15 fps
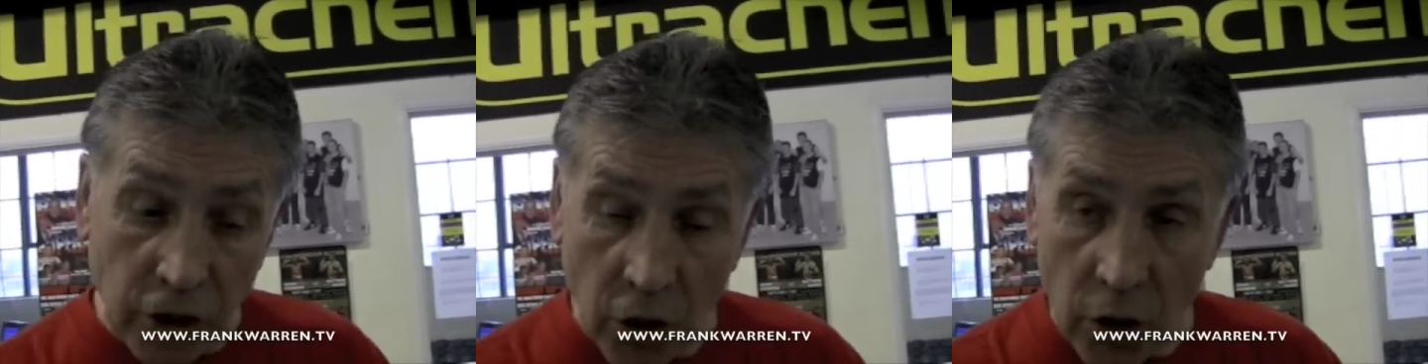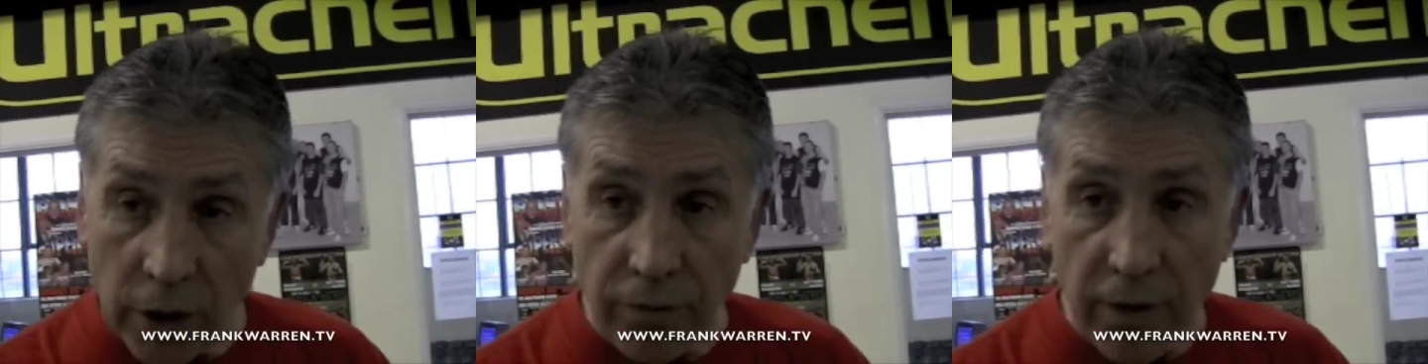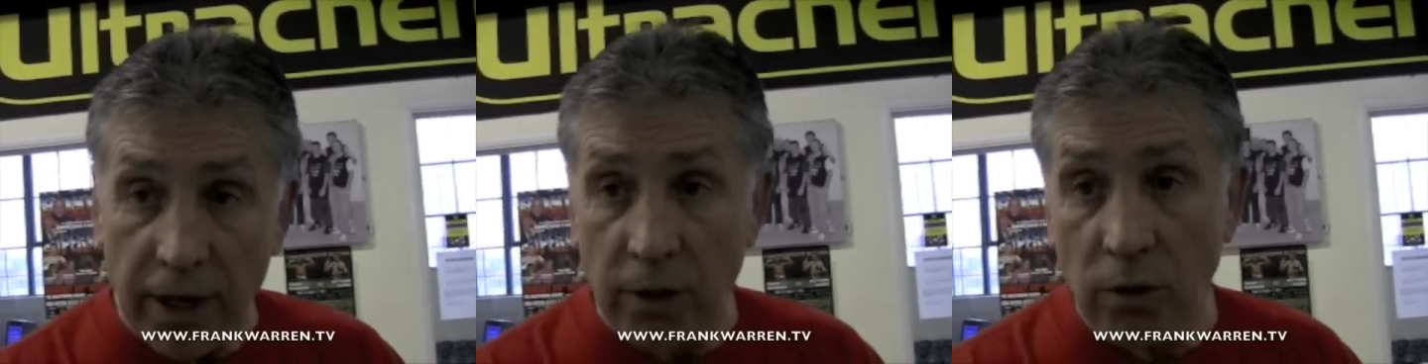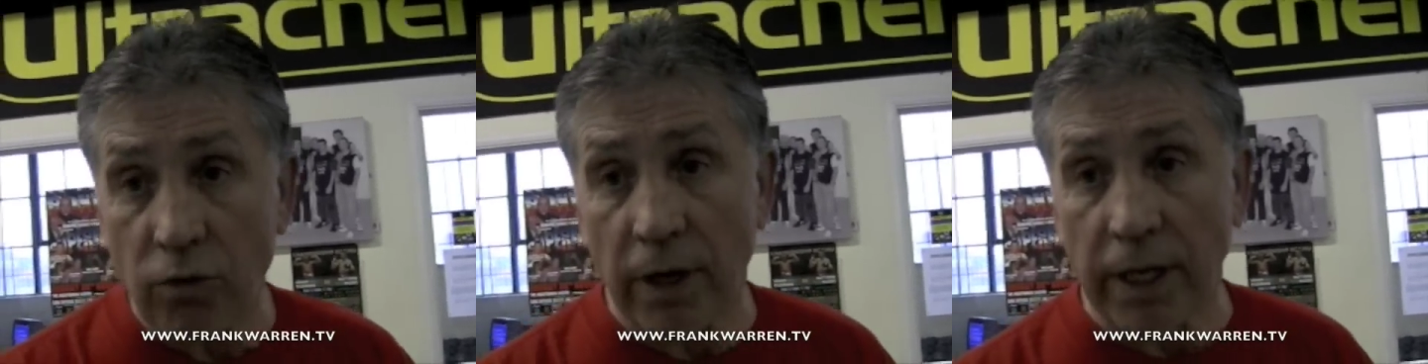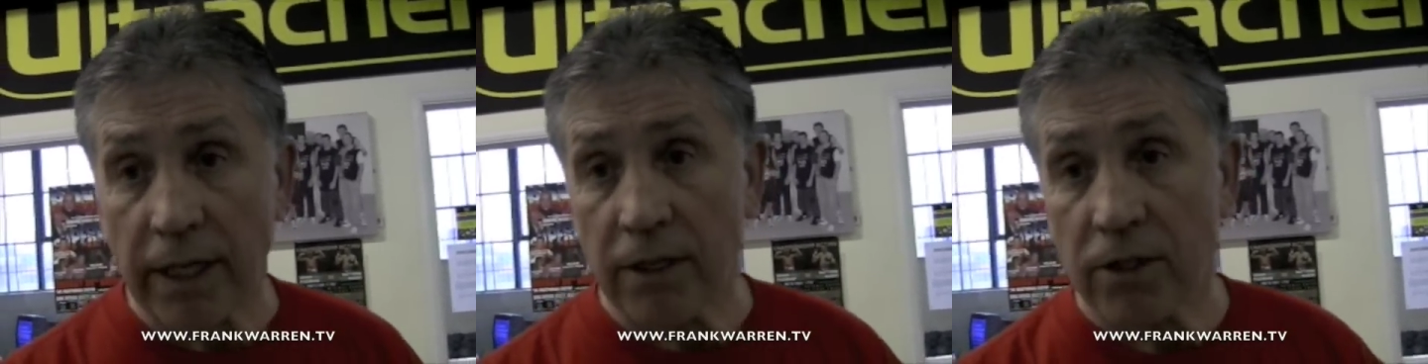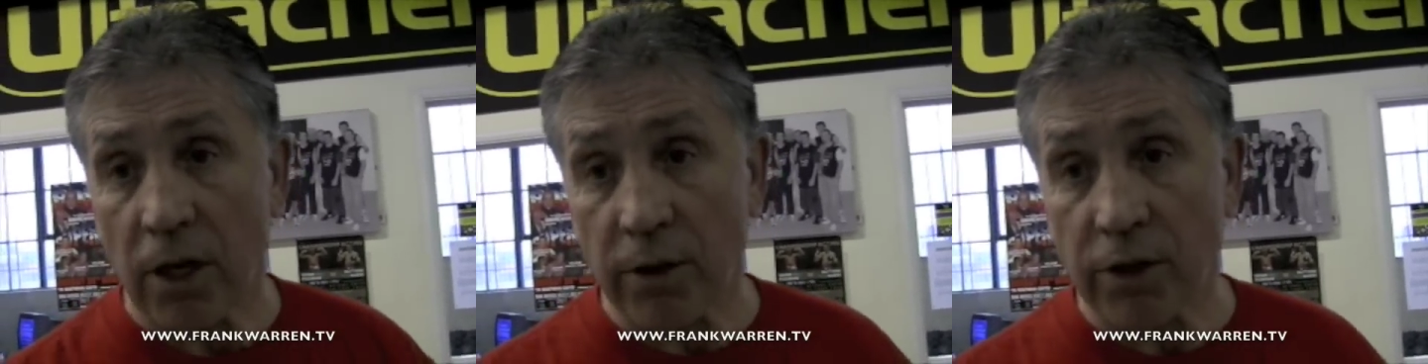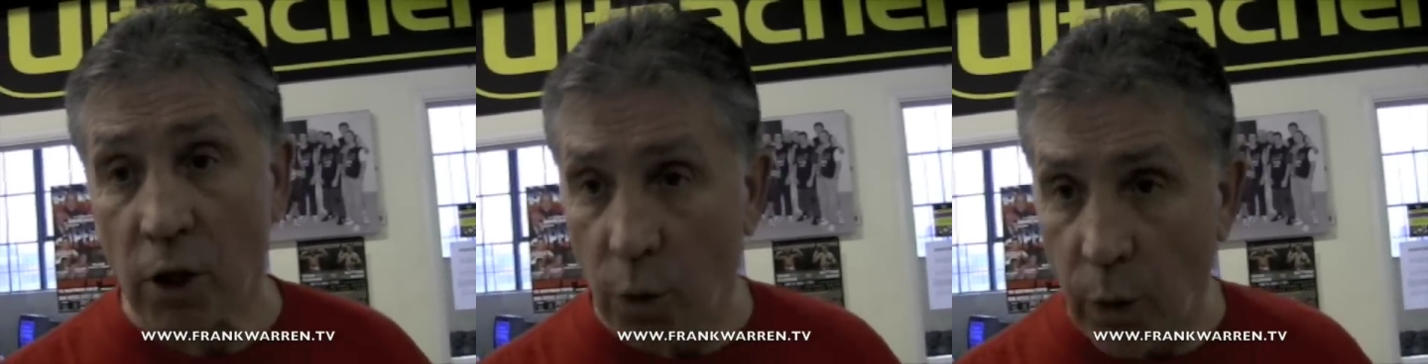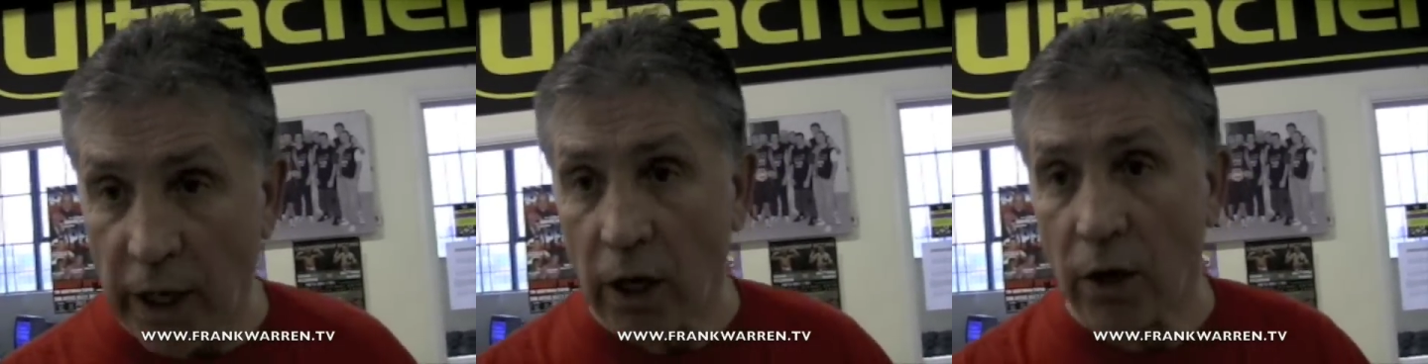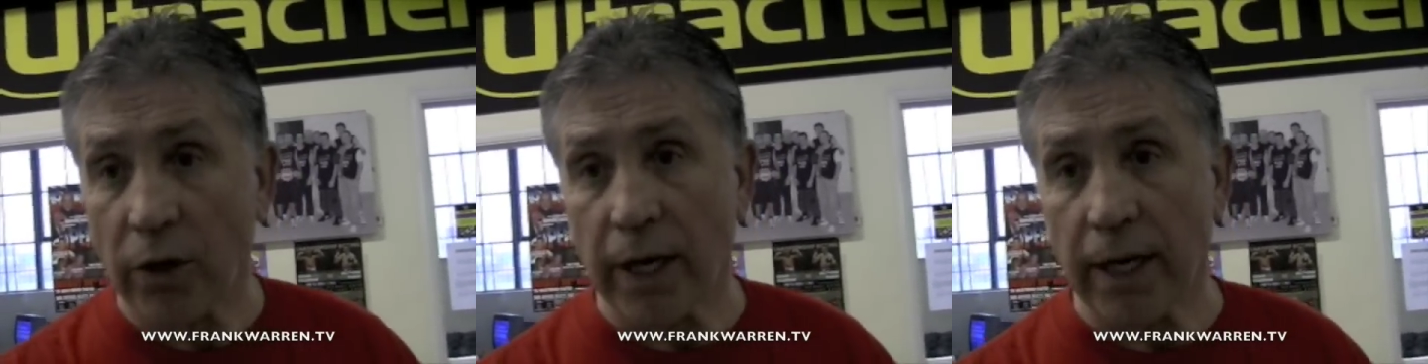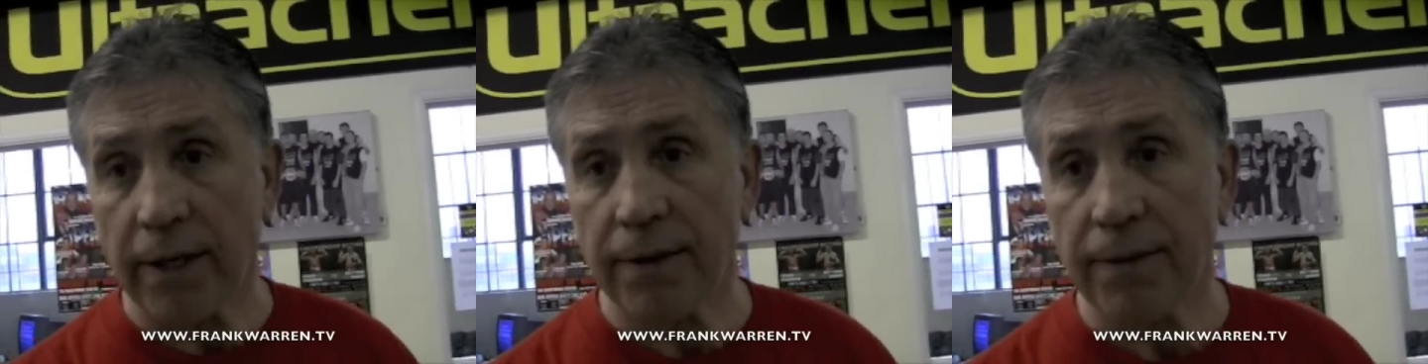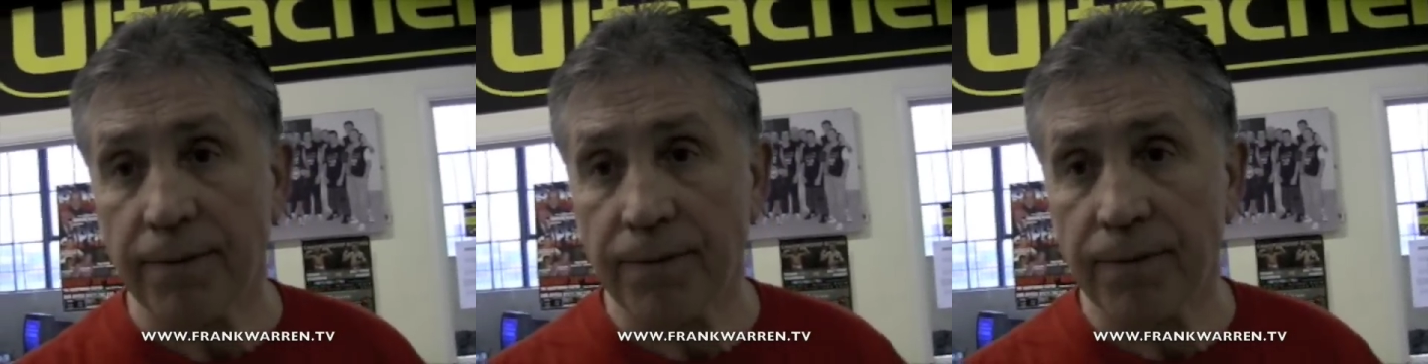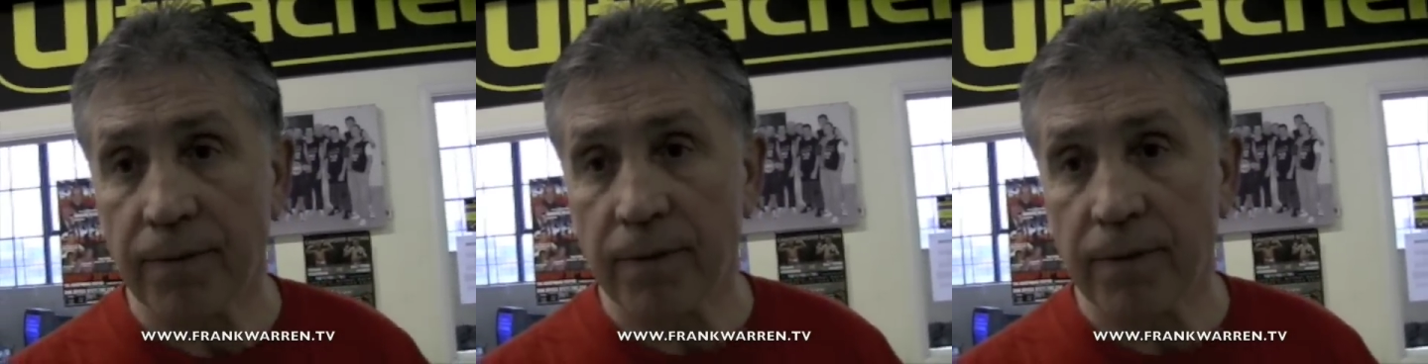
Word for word: turning around already, so he's a quick learner.